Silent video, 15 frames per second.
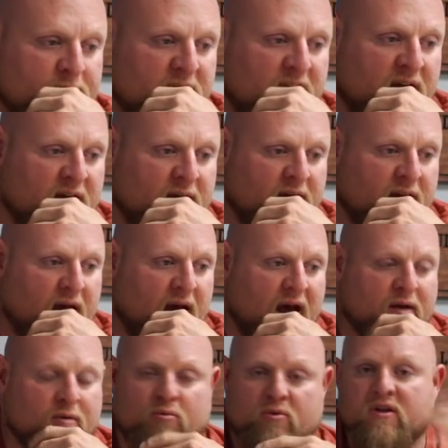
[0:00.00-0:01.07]
and
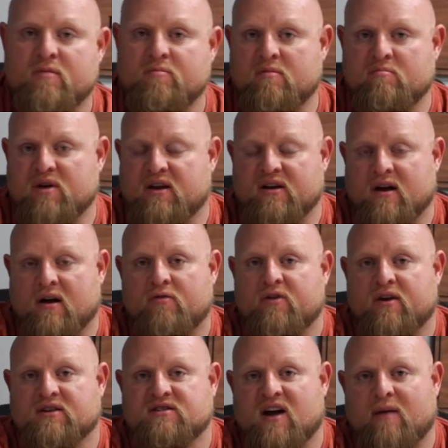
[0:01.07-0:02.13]
hadn't really been beaten. I don't
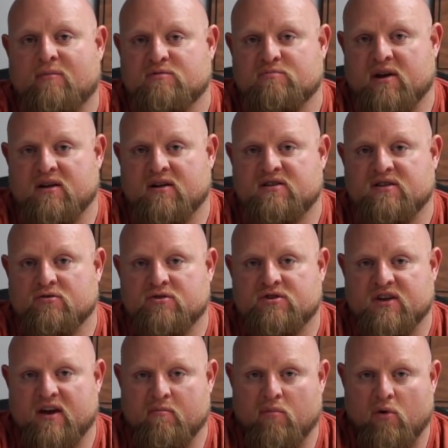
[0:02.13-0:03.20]
think his time was beaten until
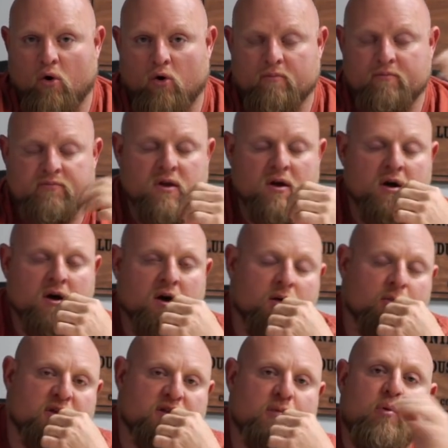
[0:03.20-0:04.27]
Usain Bolt.
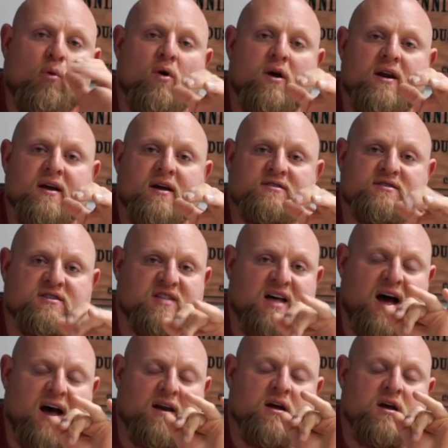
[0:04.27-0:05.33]
But the point is
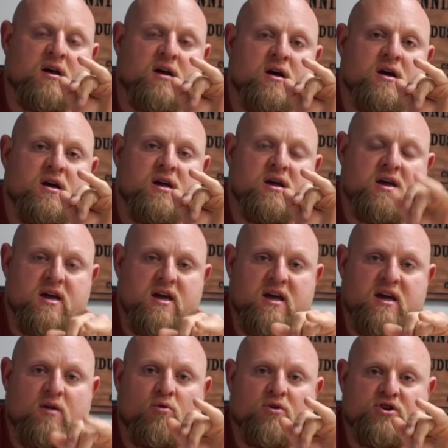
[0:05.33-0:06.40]
that
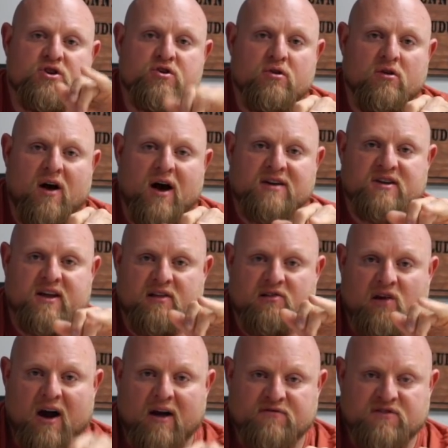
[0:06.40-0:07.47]
he was utilizing a
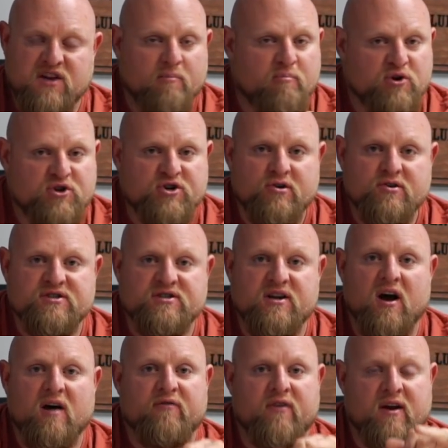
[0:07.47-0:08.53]
lot of temperature
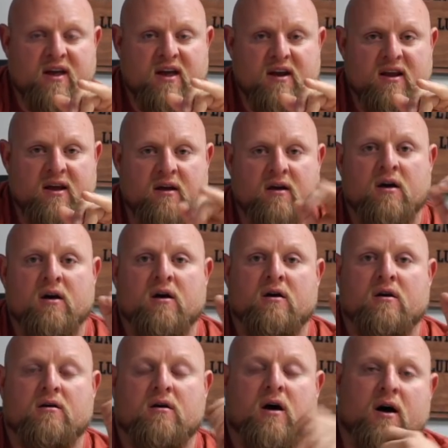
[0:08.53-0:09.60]
stuff and getting
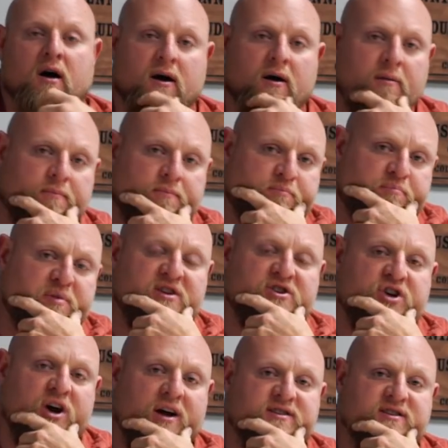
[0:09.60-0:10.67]
Ben
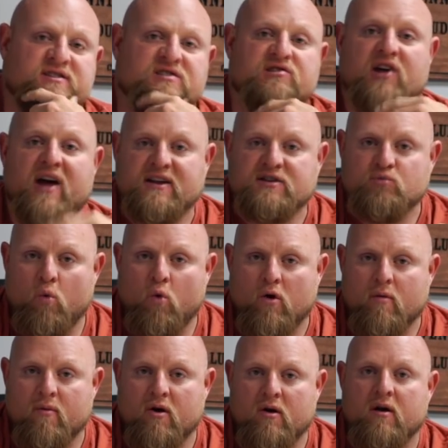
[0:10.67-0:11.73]
Johnson's legs
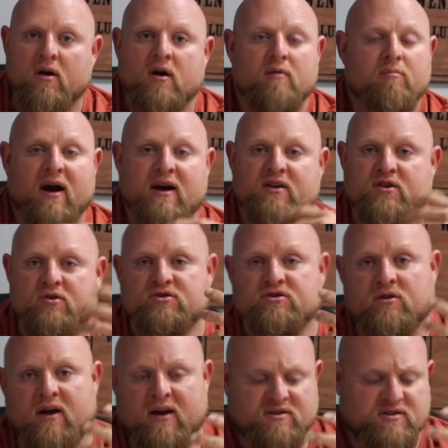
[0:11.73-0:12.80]
warmer by
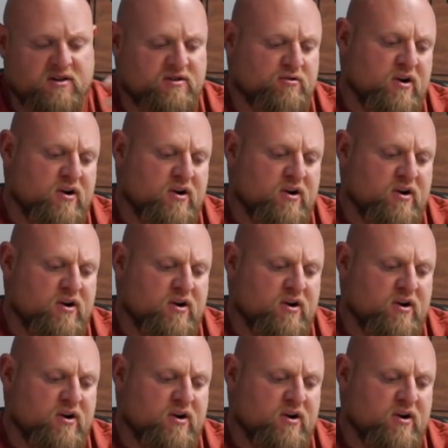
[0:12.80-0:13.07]
utilizing either